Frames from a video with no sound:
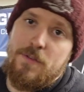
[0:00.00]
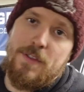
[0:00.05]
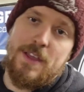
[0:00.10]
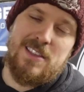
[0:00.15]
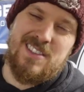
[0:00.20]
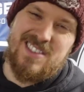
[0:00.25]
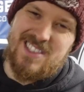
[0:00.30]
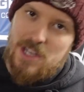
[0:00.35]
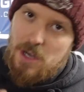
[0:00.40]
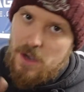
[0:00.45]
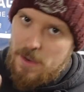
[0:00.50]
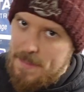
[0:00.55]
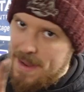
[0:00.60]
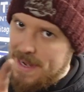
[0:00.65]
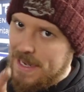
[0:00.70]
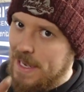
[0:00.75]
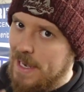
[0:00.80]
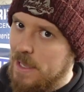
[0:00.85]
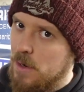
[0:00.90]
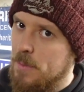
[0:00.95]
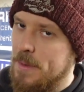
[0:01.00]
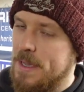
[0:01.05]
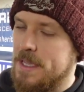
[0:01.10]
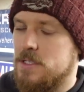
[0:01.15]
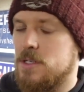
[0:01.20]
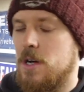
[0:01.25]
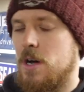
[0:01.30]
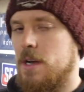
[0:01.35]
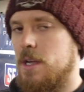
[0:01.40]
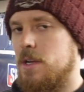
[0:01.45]
and then made a little bit
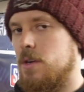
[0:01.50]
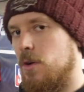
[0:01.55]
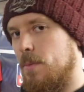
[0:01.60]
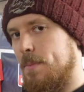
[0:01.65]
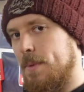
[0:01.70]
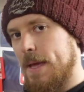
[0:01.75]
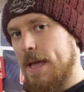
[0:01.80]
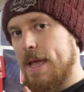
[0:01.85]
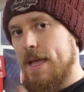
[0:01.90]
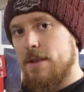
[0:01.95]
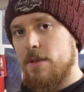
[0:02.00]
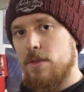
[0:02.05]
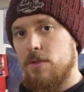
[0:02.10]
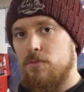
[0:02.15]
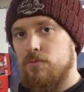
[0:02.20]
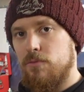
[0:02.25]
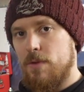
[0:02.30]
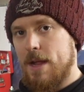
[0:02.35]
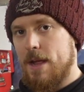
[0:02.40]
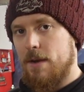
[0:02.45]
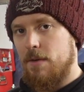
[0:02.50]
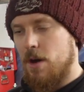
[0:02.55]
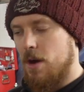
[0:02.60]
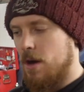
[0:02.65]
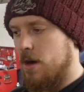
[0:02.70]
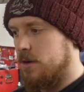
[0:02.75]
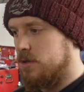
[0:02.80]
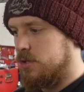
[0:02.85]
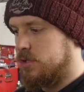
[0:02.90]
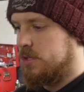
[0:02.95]
of tidying up in the rear
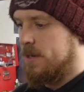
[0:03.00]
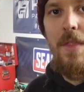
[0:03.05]
arch.